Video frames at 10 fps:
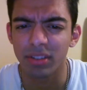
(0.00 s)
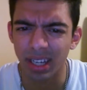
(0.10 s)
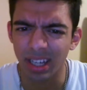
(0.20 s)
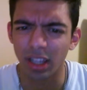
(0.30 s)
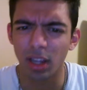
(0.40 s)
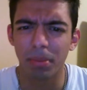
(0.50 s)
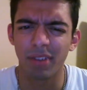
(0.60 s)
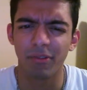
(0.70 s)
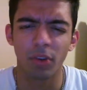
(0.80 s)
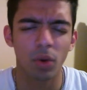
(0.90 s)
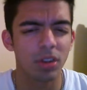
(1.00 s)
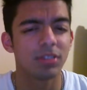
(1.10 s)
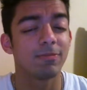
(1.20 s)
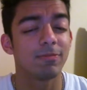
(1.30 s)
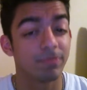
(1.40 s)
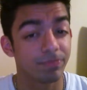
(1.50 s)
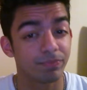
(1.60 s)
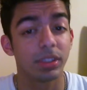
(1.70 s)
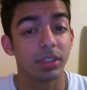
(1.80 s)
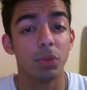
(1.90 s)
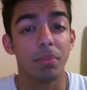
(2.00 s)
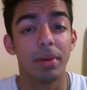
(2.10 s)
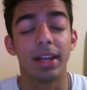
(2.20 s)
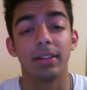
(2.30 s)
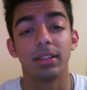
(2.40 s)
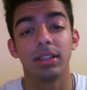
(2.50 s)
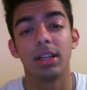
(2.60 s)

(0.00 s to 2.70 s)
and making a little bit of noise? You bet.